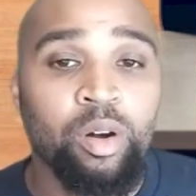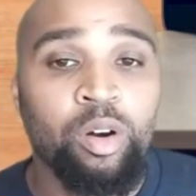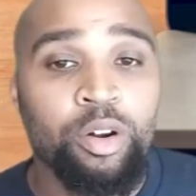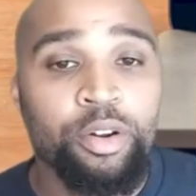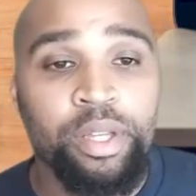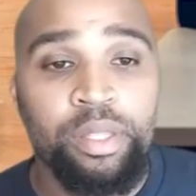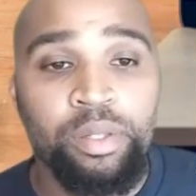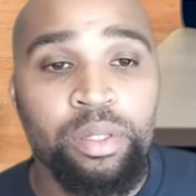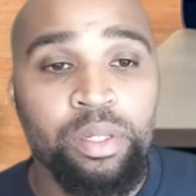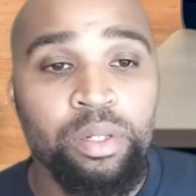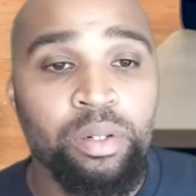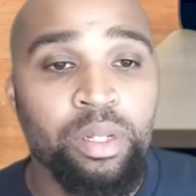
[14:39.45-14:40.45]
orient the
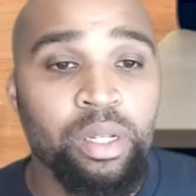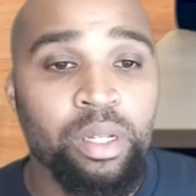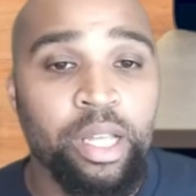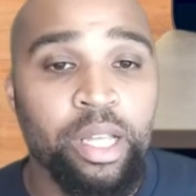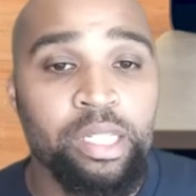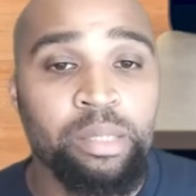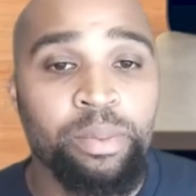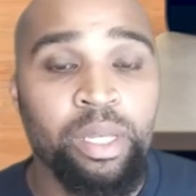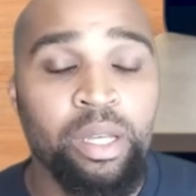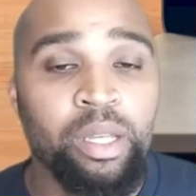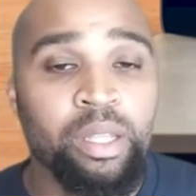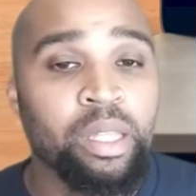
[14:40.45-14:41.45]
student, classes
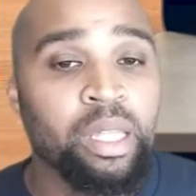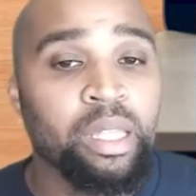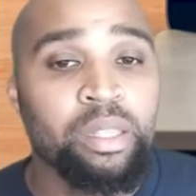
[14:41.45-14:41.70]
begin.